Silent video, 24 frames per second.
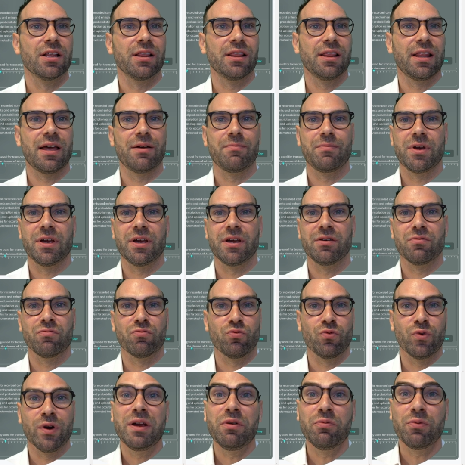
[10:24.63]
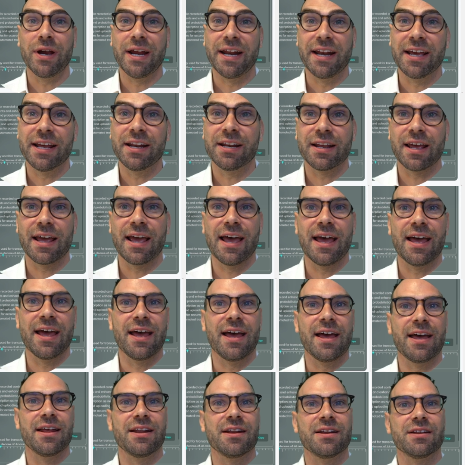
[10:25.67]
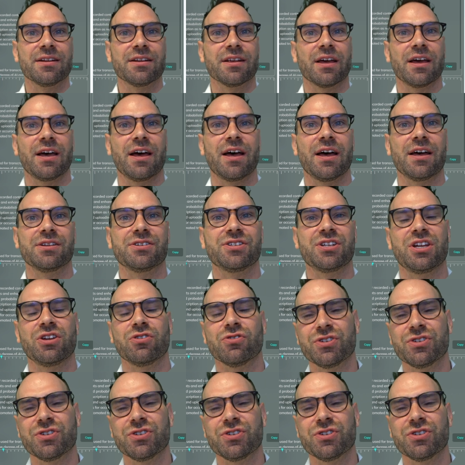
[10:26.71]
let me reread it and uh, see.